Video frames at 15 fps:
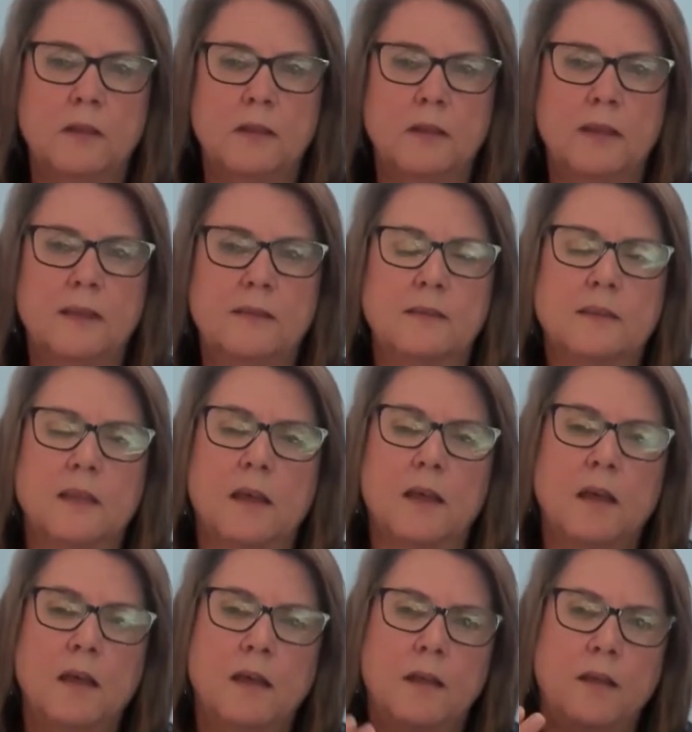It's the
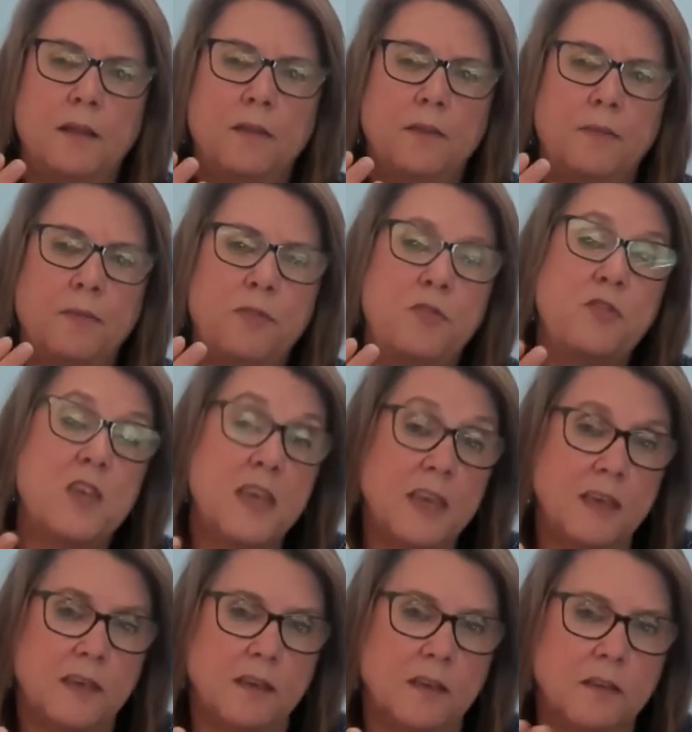
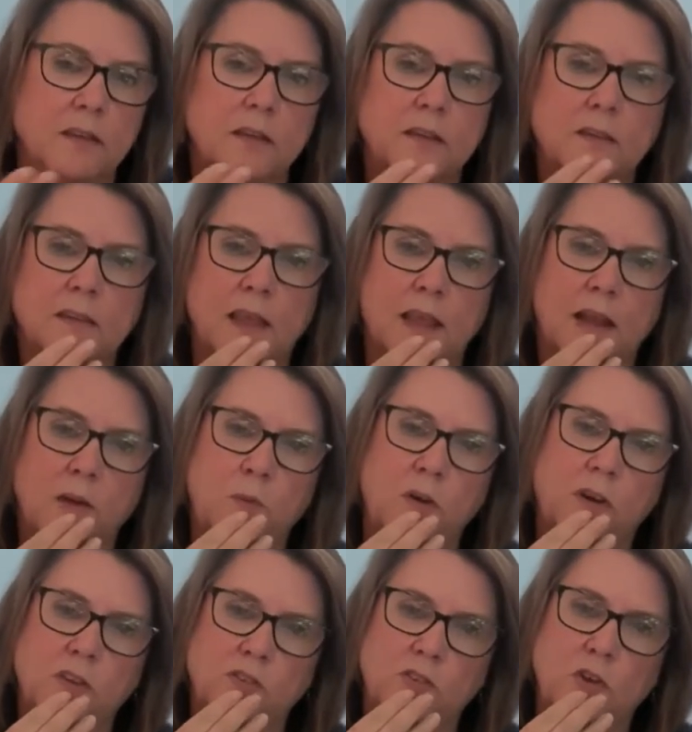thing that I want
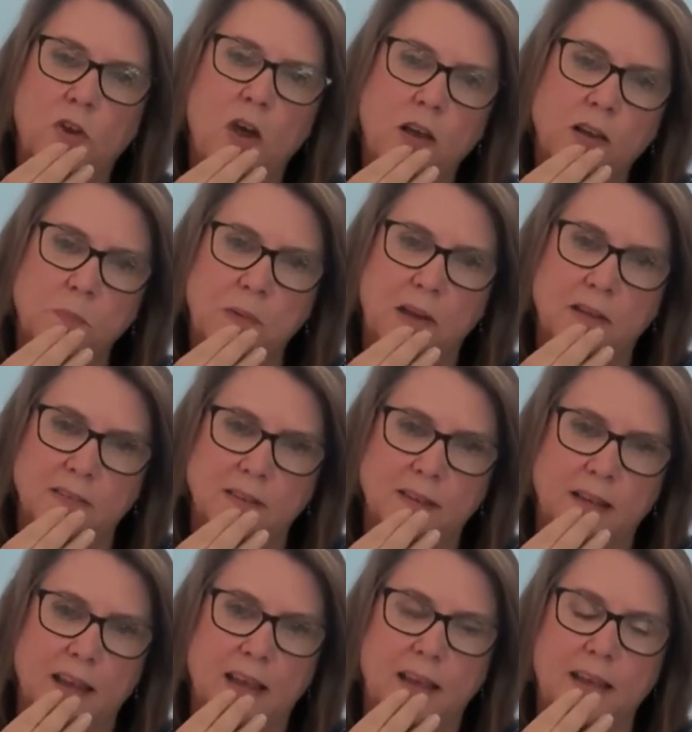to talk about
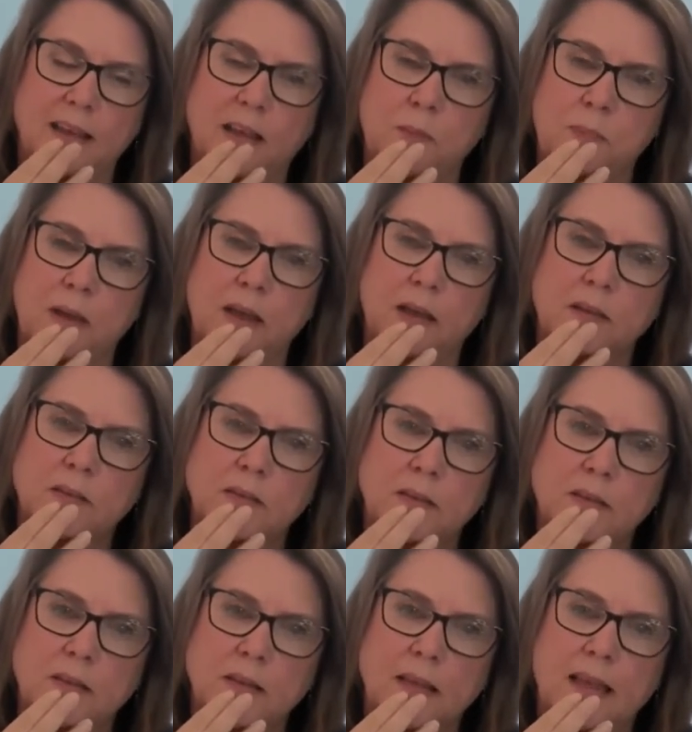today, about
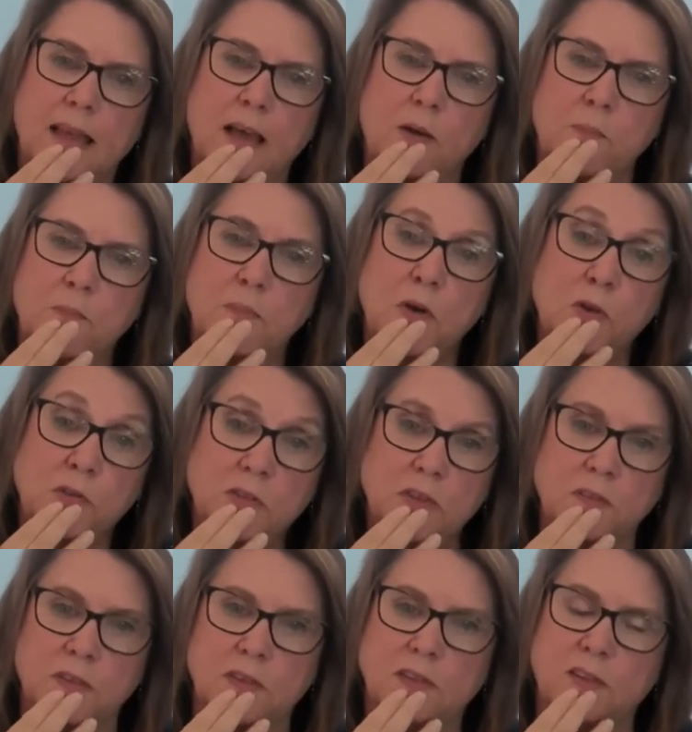how most of
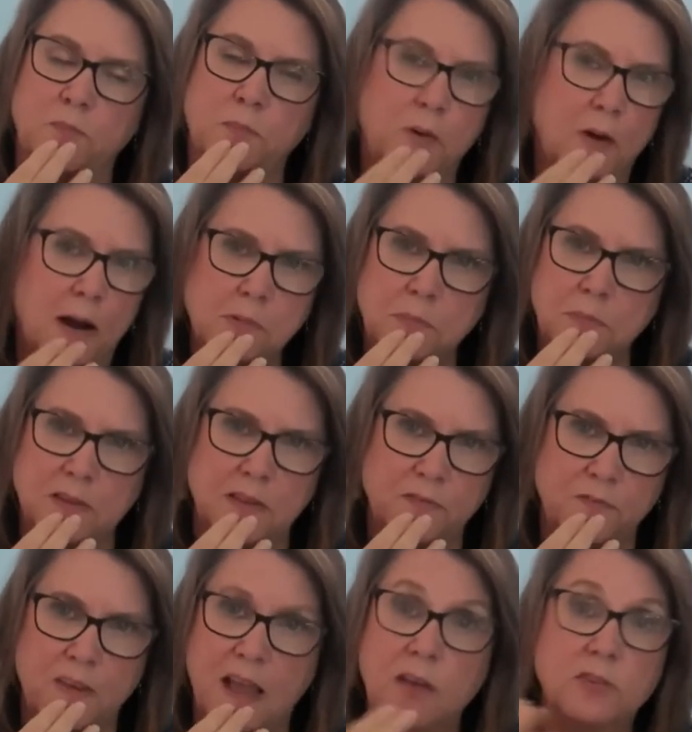us have probably
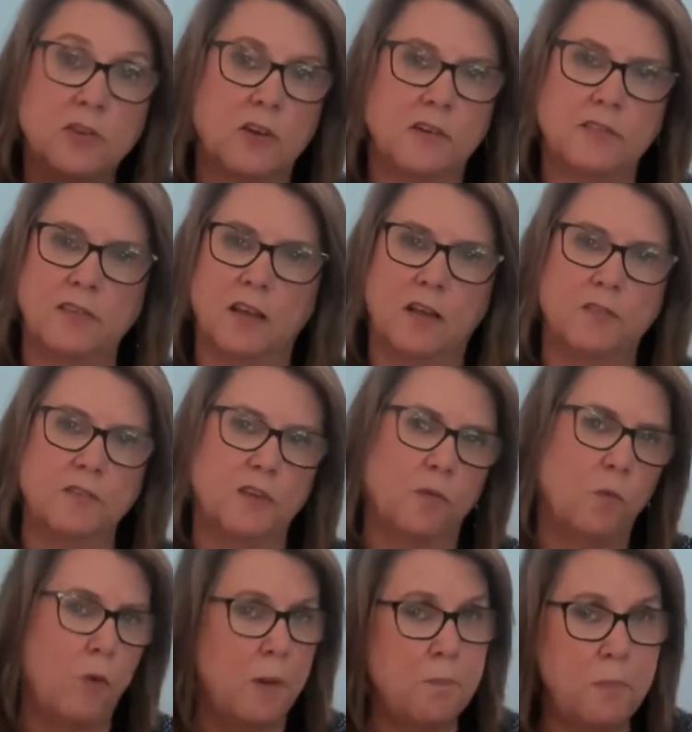found ourselves
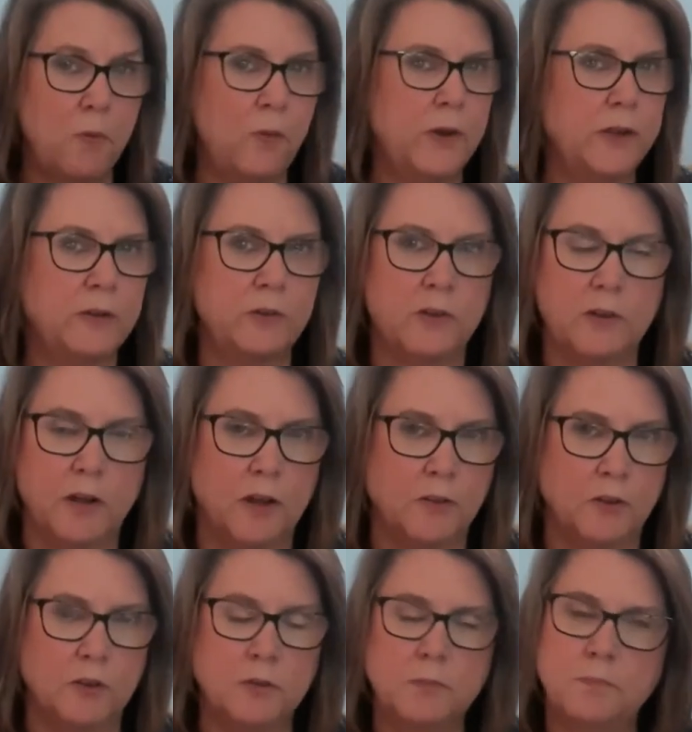at one point or
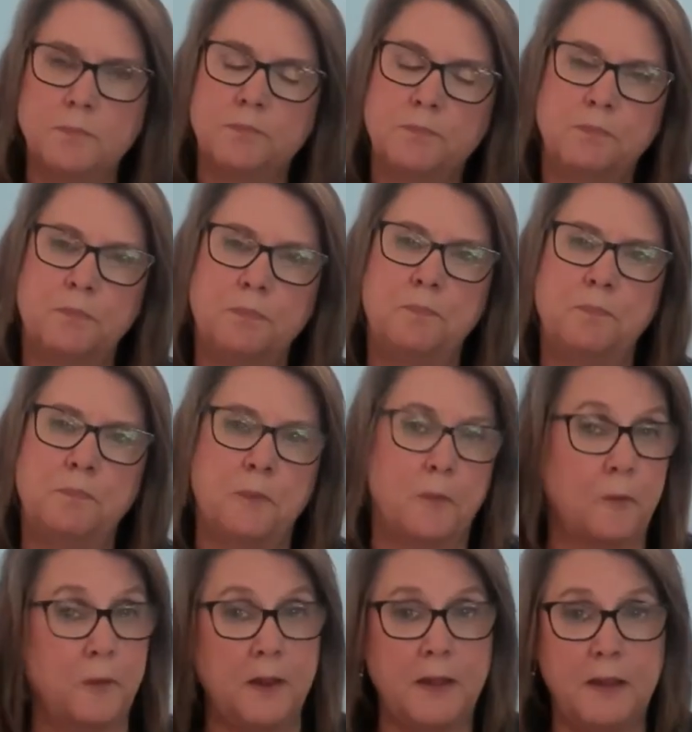another
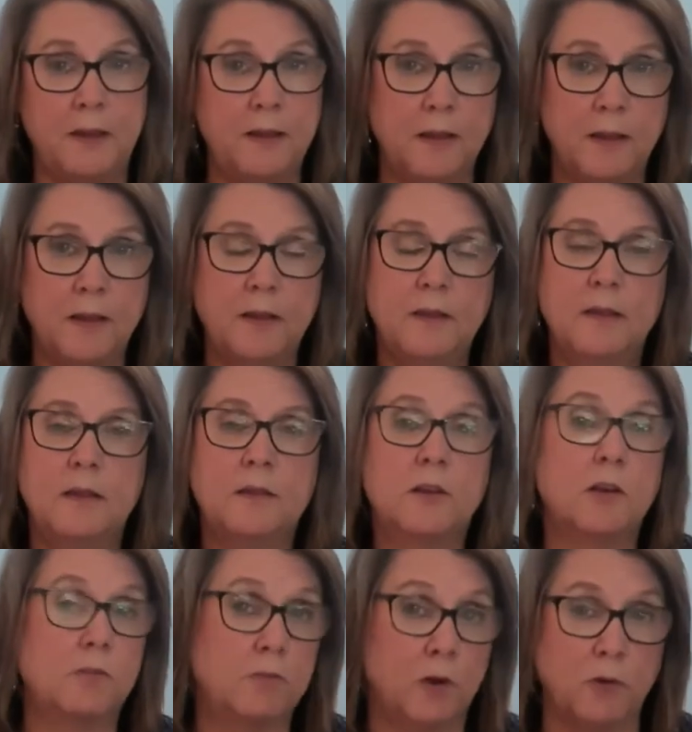
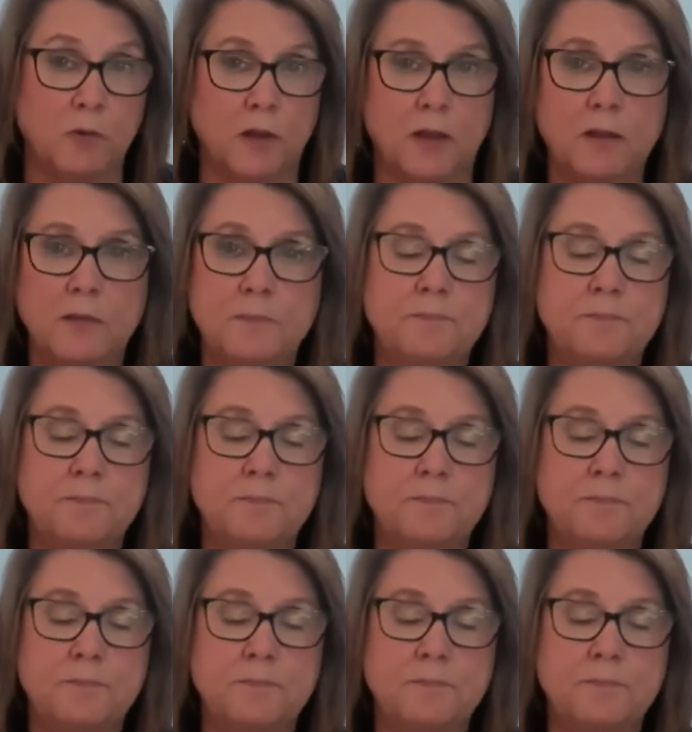pre-corona